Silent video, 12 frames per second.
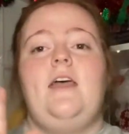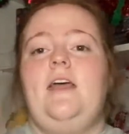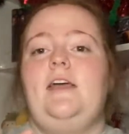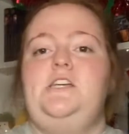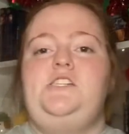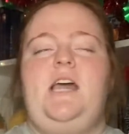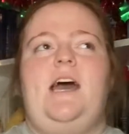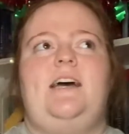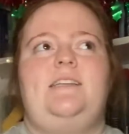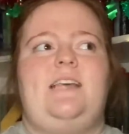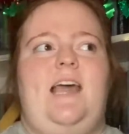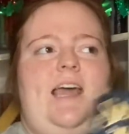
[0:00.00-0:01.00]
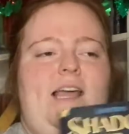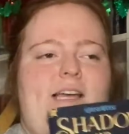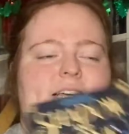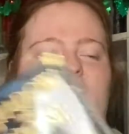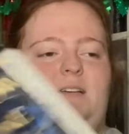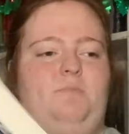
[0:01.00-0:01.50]
She has a
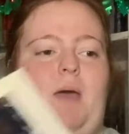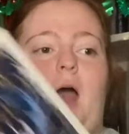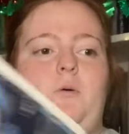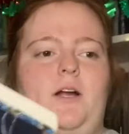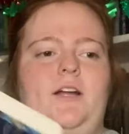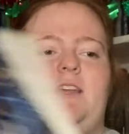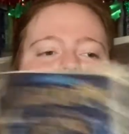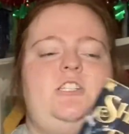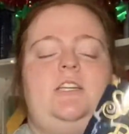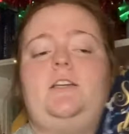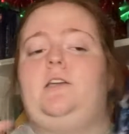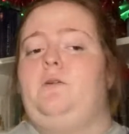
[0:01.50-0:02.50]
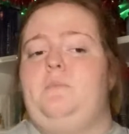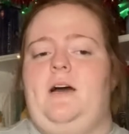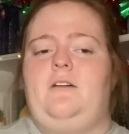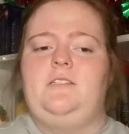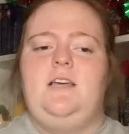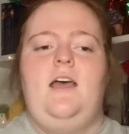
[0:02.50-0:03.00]
power that she didn't know
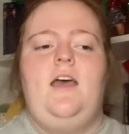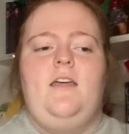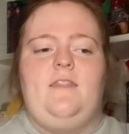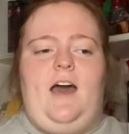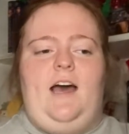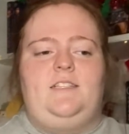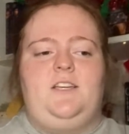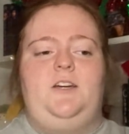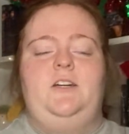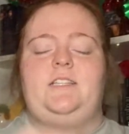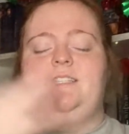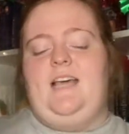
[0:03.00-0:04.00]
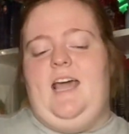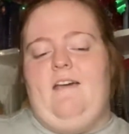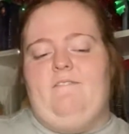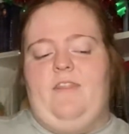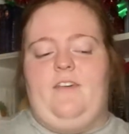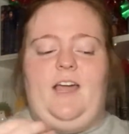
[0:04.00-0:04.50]
about that could
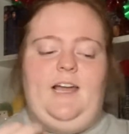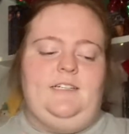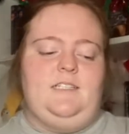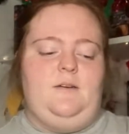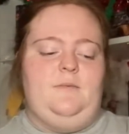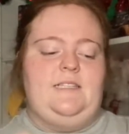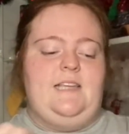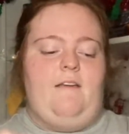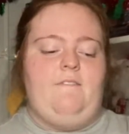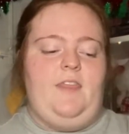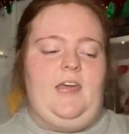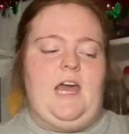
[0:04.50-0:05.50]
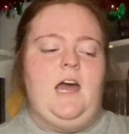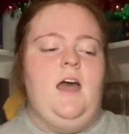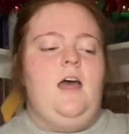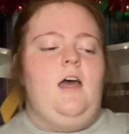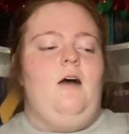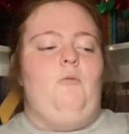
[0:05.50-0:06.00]
save the kingdom and save the
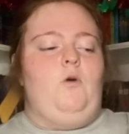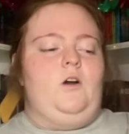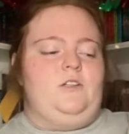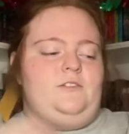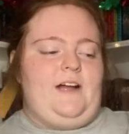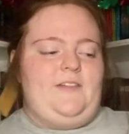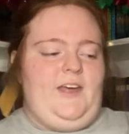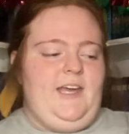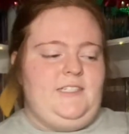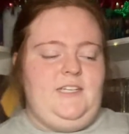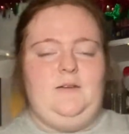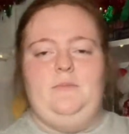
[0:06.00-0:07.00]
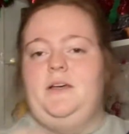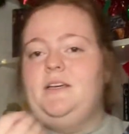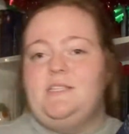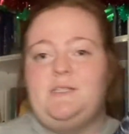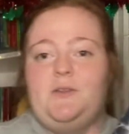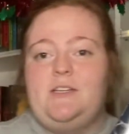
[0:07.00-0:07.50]
world around the kingdom.
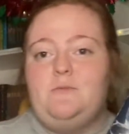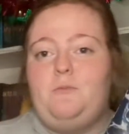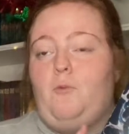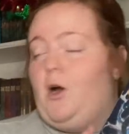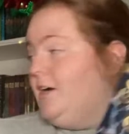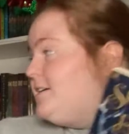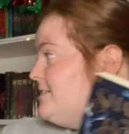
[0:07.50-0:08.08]
So this works.